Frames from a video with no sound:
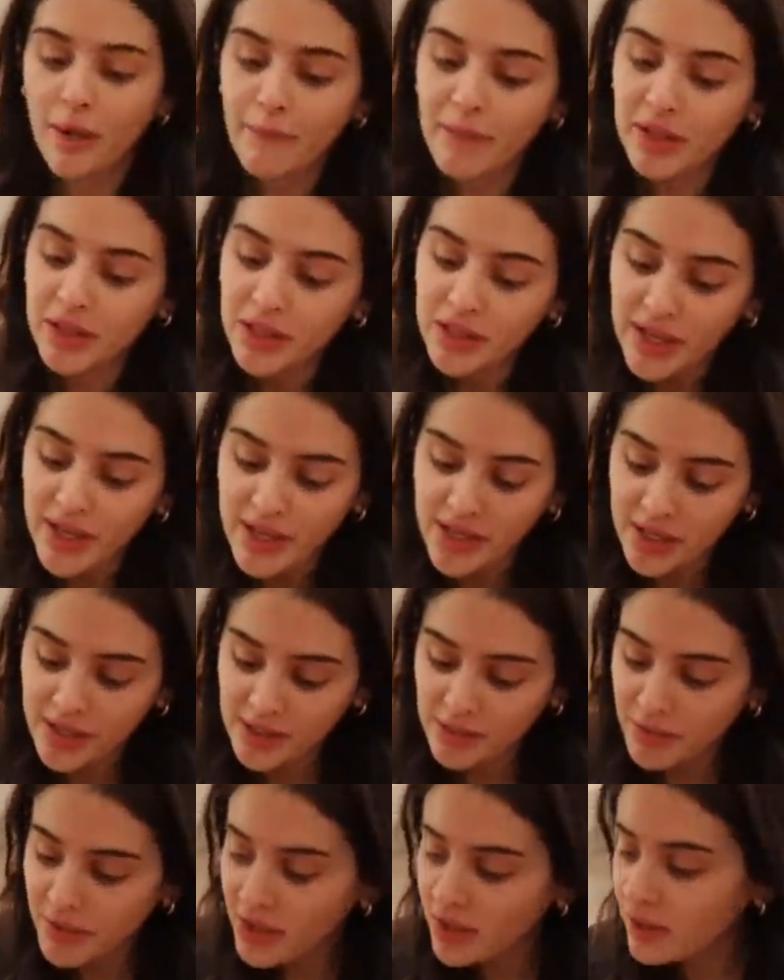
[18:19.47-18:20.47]

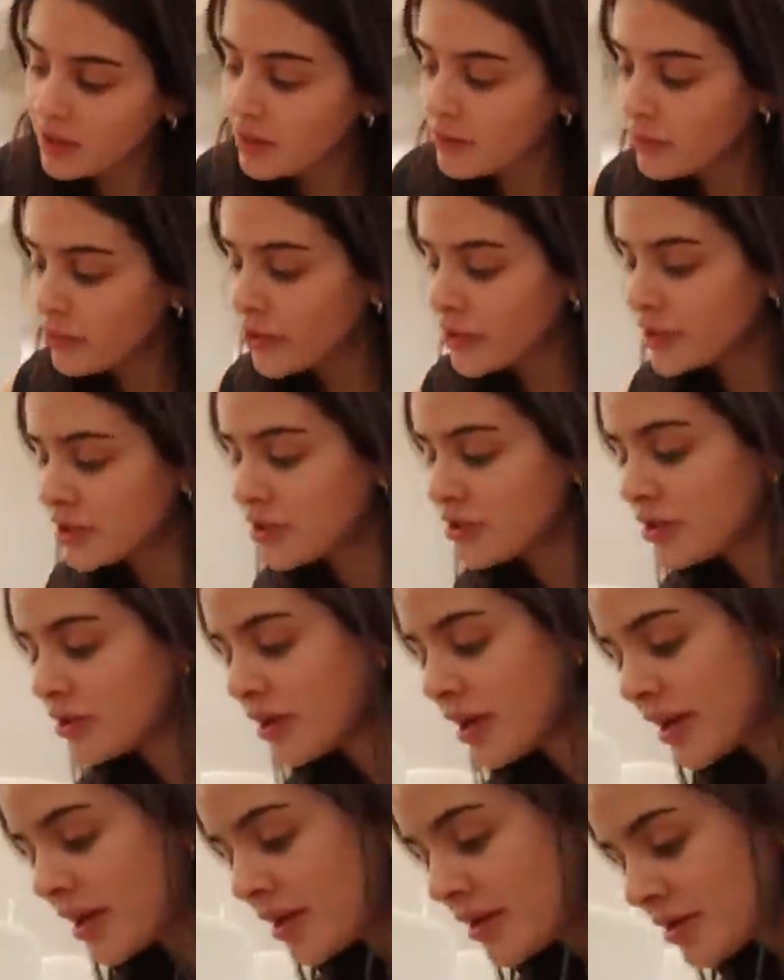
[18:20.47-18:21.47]
Please be a good
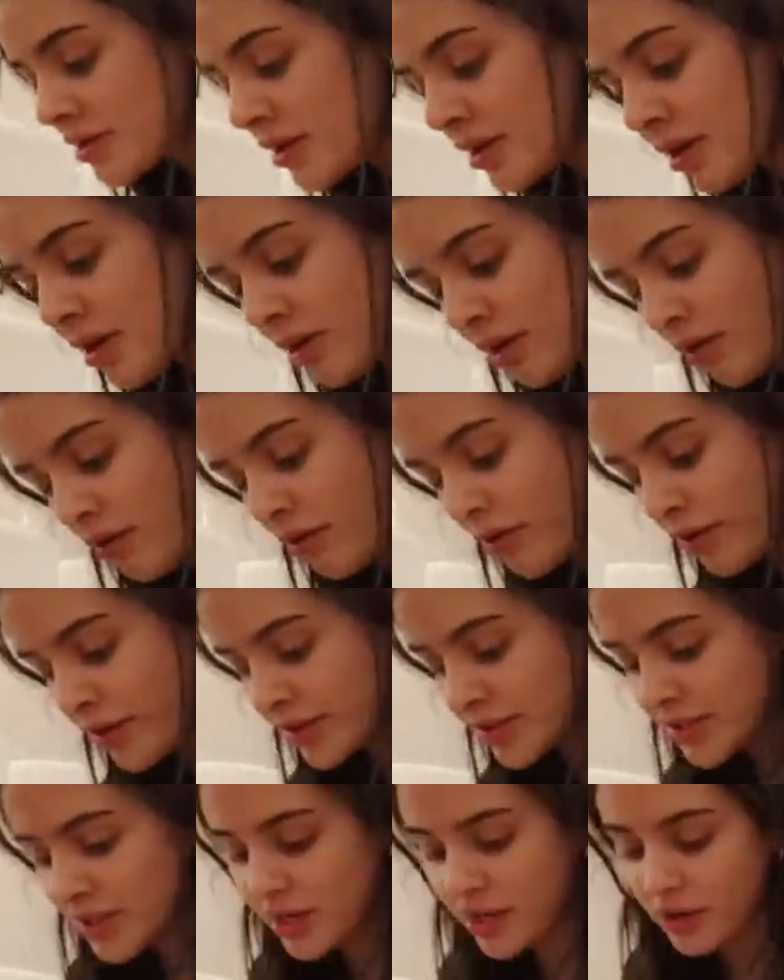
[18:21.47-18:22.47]
moisturizer or
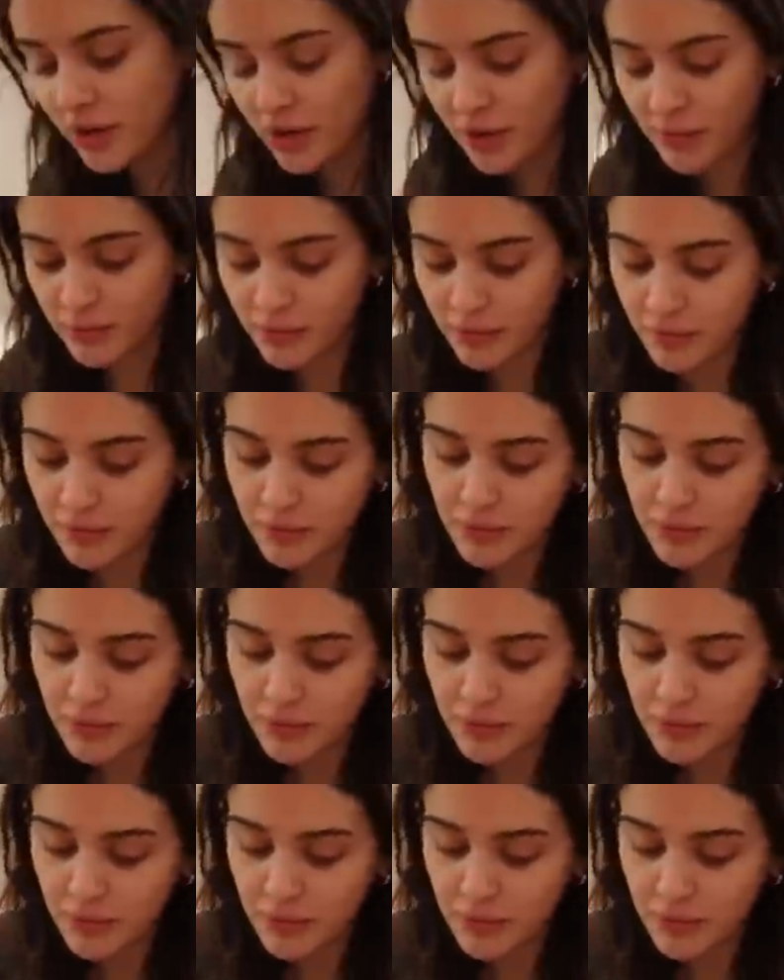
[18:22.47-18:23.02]
serum.